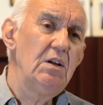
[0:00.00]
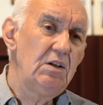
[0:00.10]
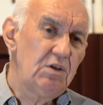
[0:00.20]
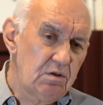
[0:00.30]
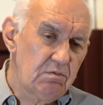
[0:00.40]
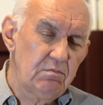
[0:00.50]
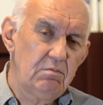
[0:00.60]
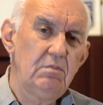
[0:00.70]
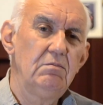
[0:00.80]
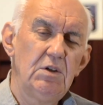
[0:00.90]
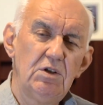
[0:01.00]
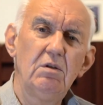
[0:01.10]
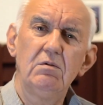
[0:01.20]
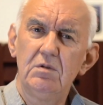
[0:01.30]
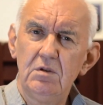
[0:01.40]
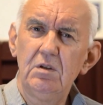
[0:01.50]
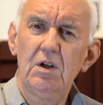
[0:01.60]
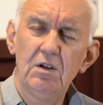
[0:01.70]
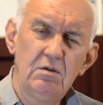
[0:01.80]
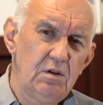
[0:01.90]
it is, it's not,
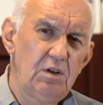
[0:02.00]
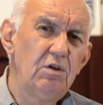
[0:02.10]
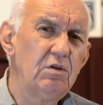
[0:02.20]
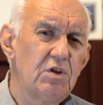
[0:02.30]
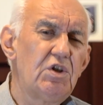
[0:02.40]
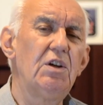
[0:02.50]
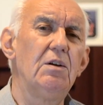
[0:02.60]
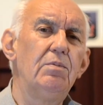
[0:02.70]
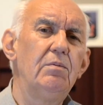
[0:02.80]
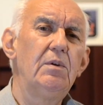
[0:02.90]
not, it's not cheap,